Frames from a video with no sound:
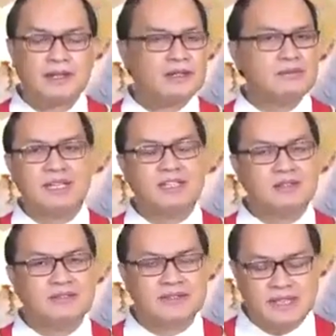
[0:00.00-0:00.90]
And many
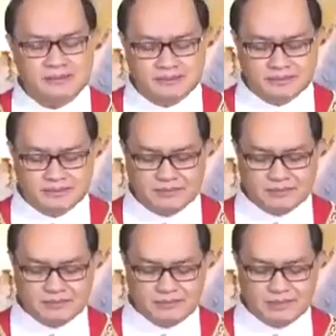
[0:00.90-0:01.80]
of them
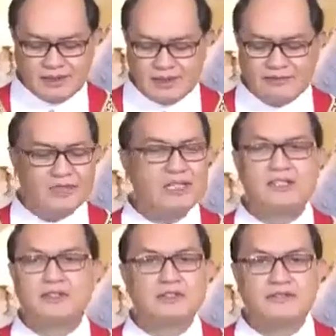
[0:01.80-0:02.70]
have
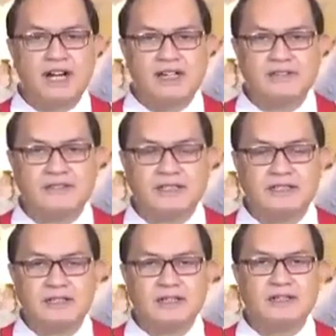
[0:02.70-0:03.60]
not survived
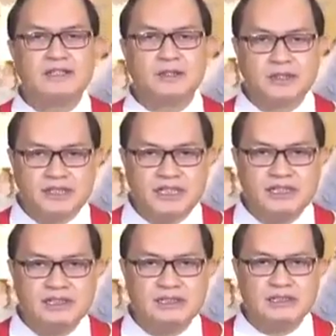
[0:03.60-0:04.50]
this
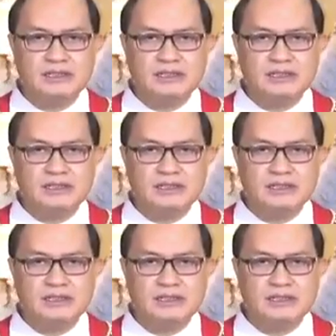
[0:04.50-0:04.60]
ordeal.